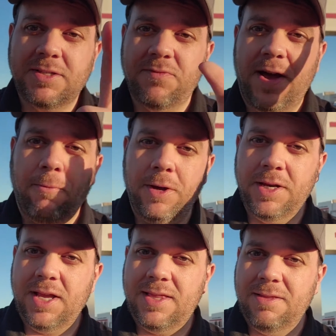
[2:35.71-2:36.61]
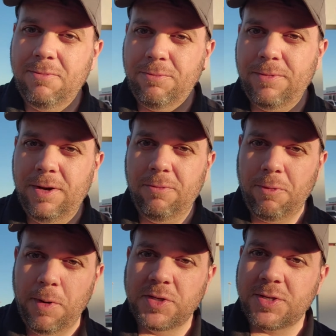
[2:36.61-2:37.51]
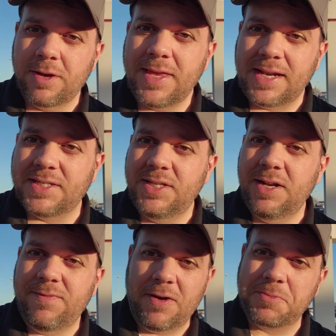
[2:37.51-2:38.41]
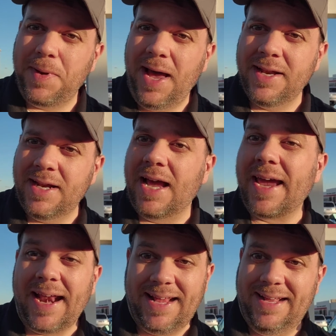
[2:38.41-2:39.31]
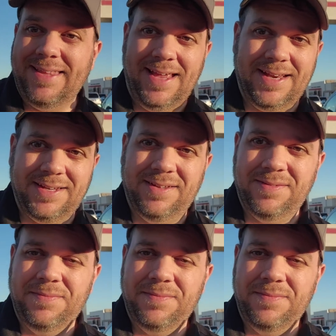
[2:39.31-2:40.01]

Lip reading: So if I wanted to get remote start that ascent, if I was buying it, I got to get that.